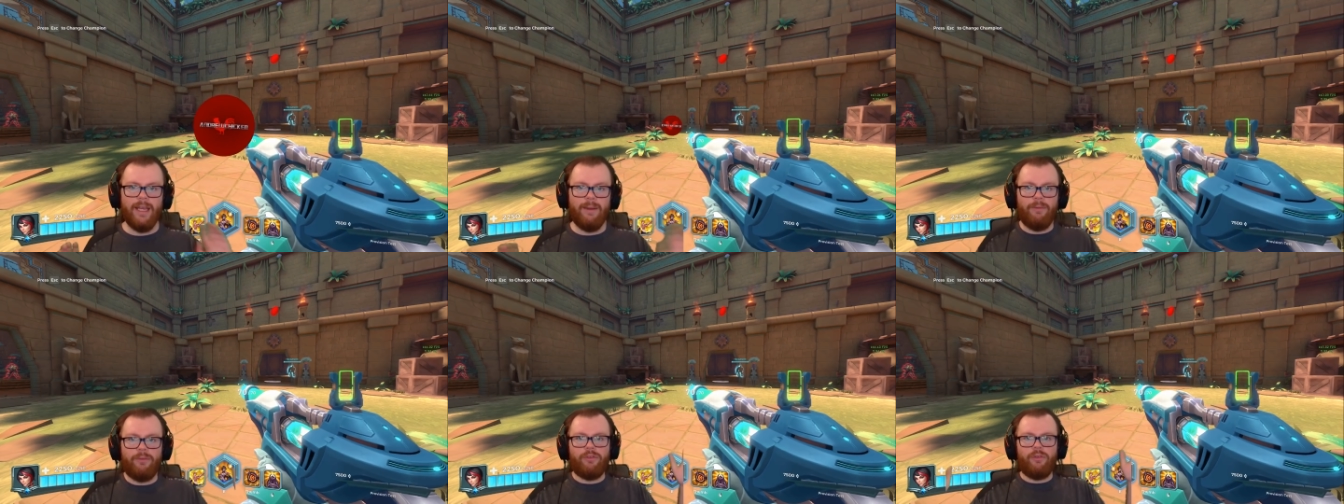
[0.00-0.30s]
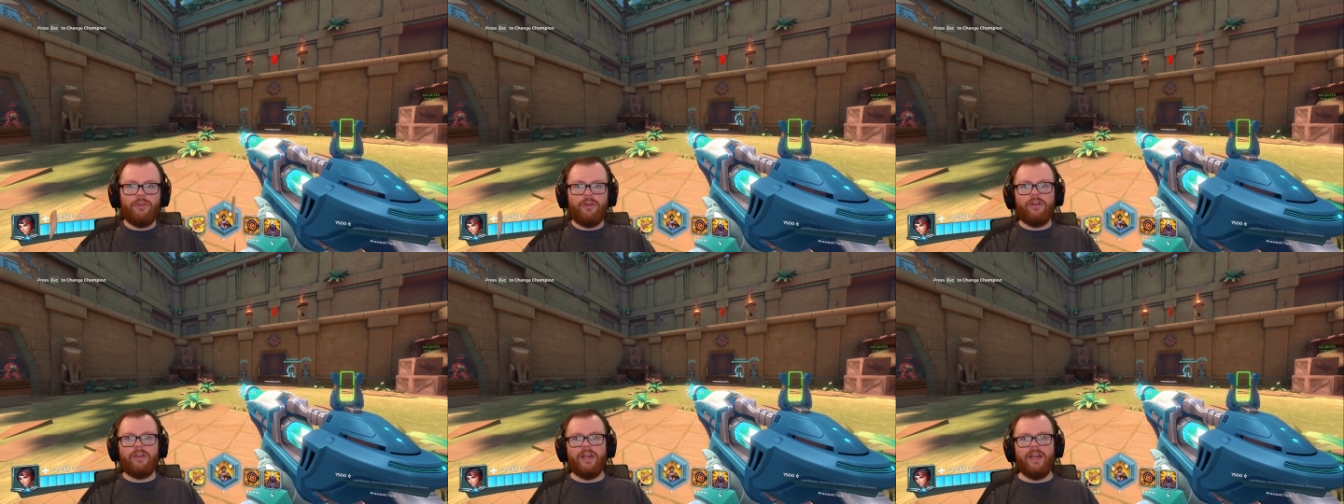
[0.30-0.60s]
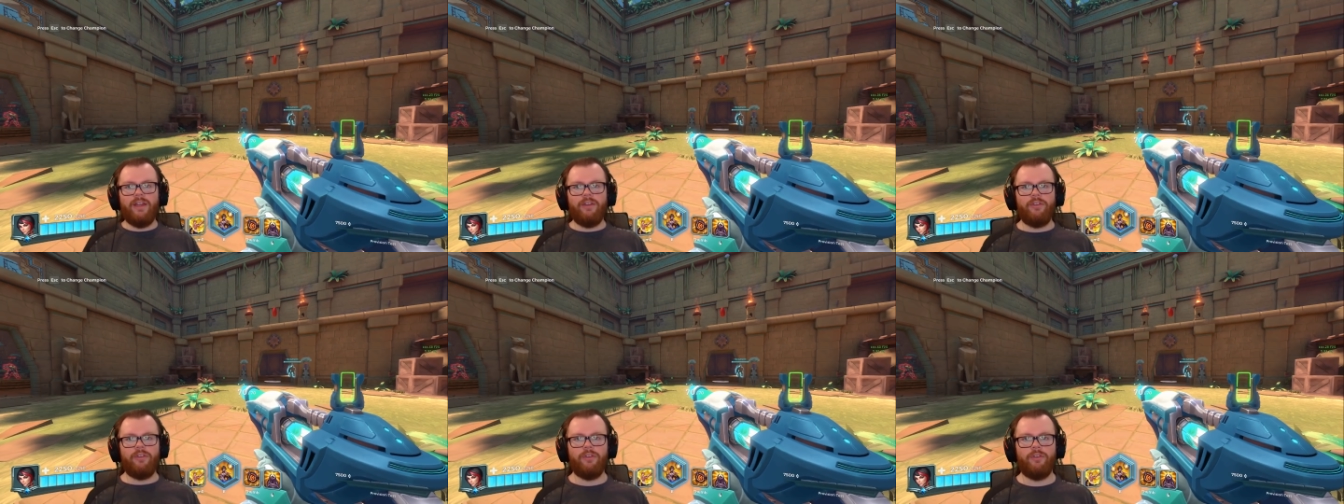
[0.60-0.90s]
what's going on
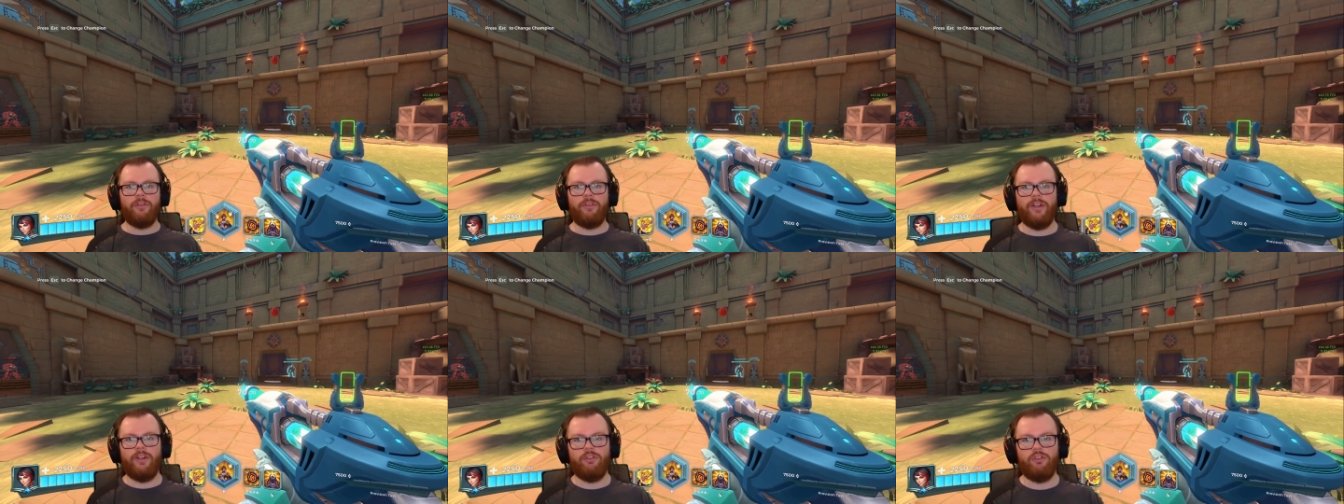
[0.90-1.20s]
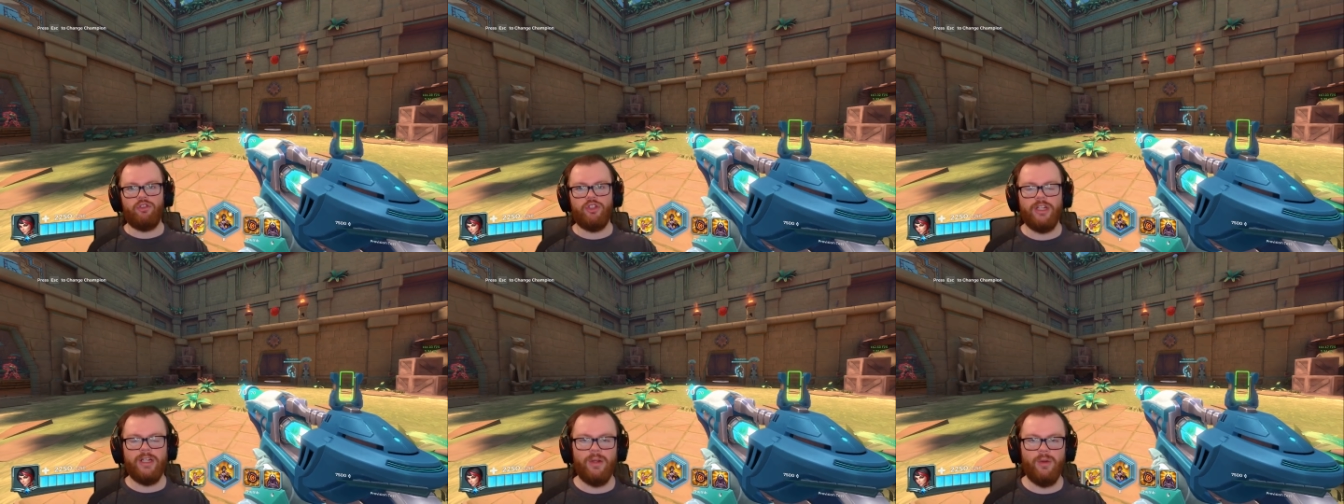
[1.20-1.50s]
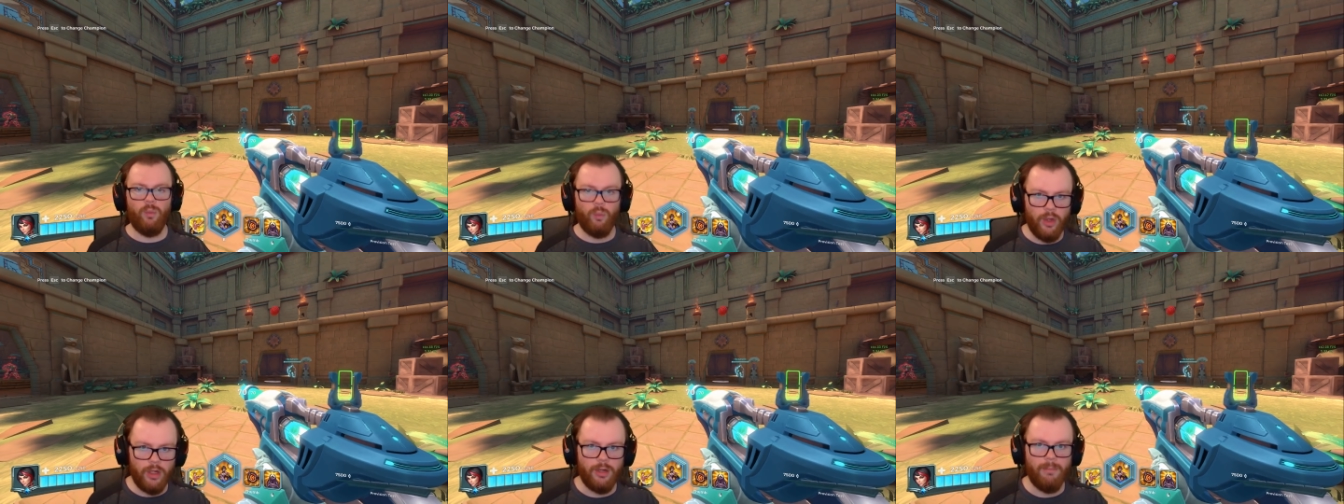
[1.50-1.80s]
guys, this is Andrew Chicken
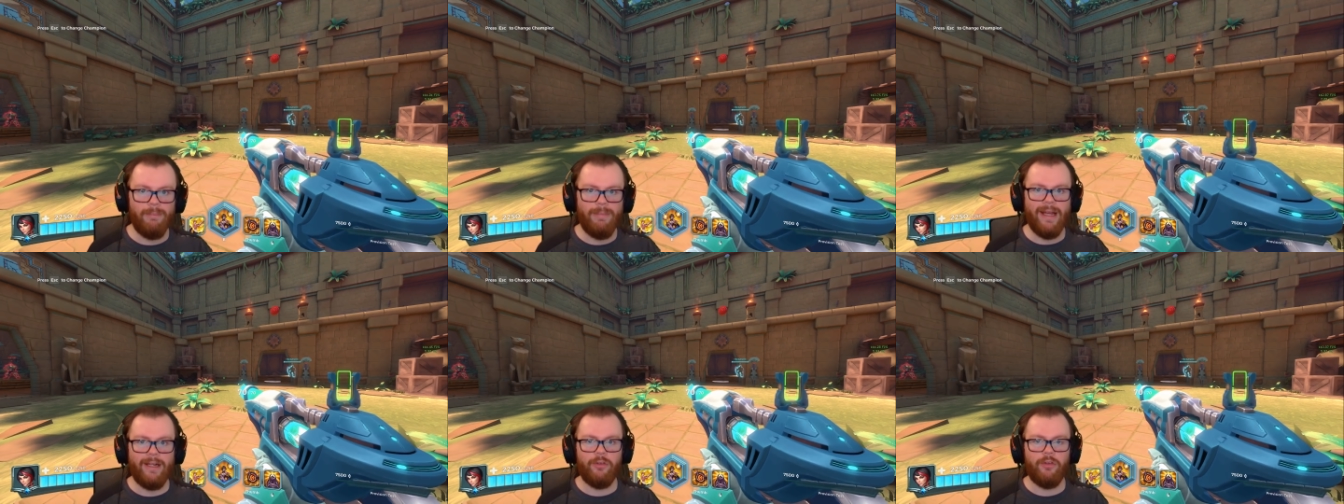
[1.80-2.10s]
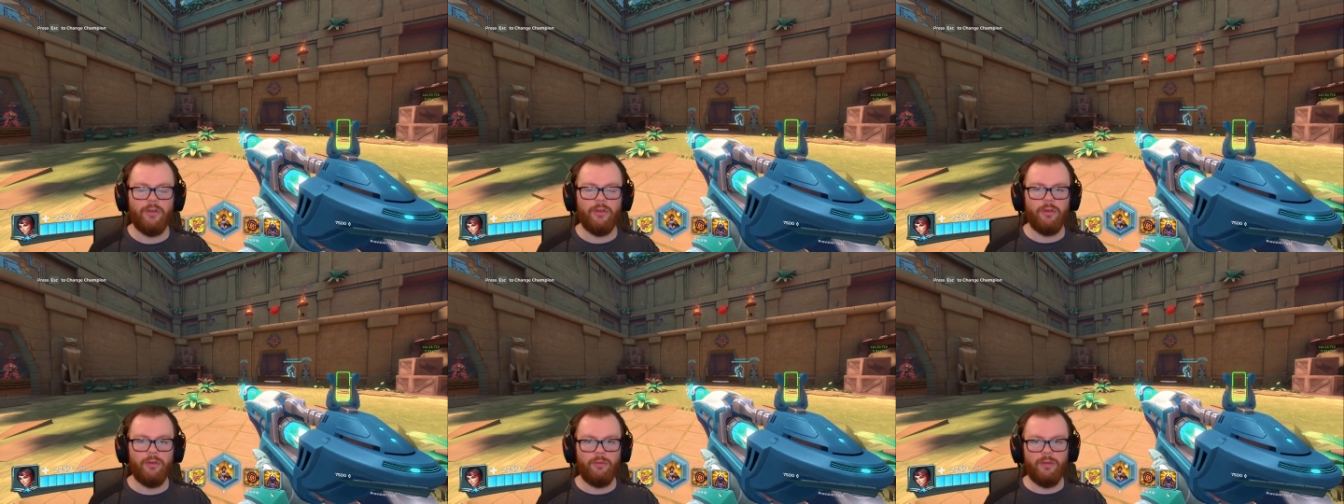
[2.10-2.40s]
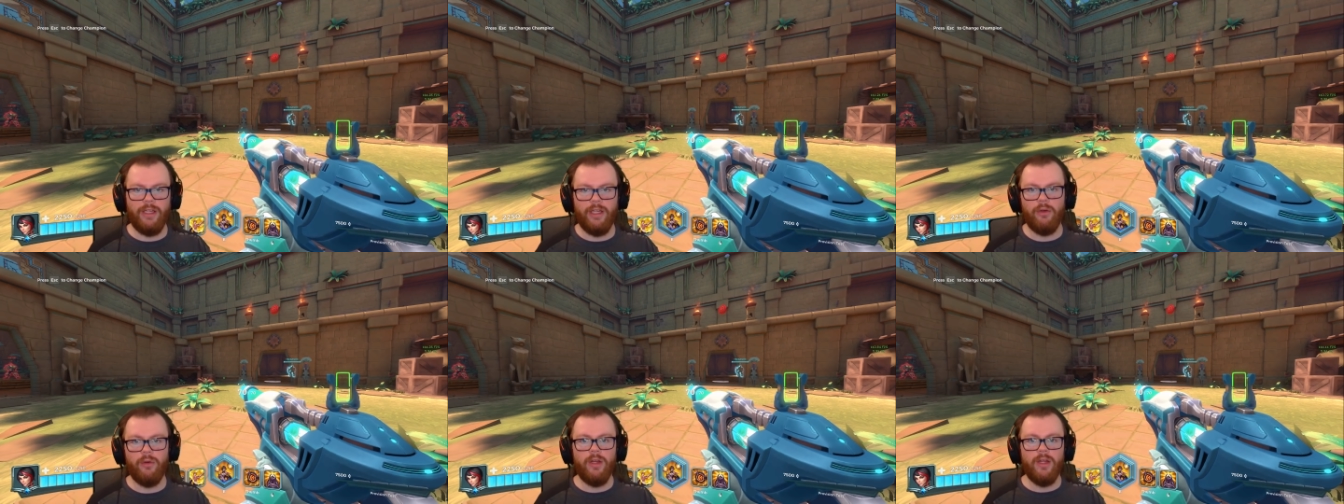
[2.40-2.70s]
and welcome back to another
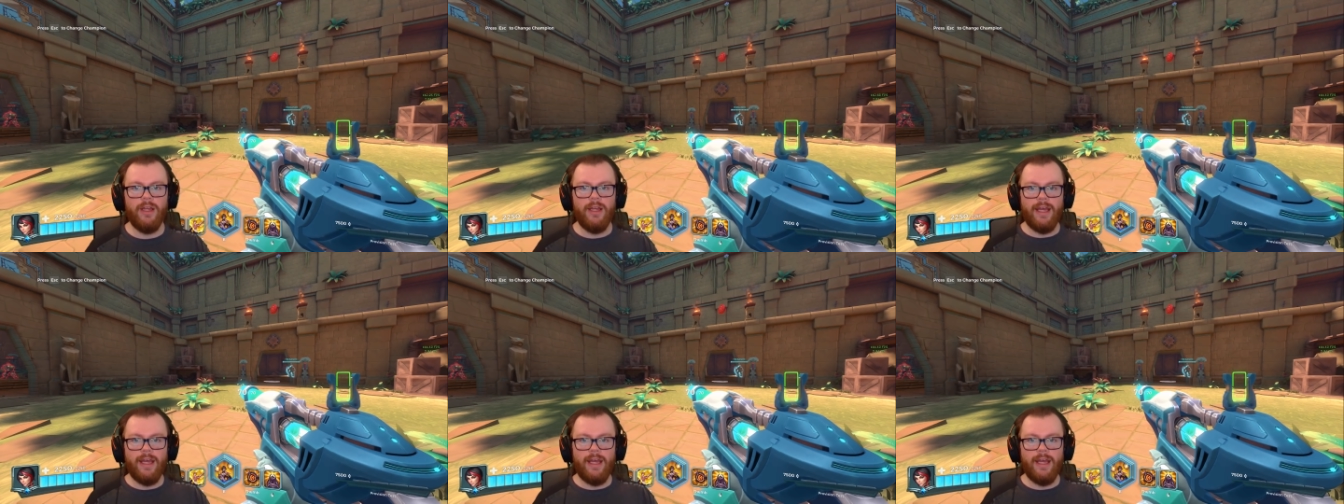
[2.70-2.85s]
video.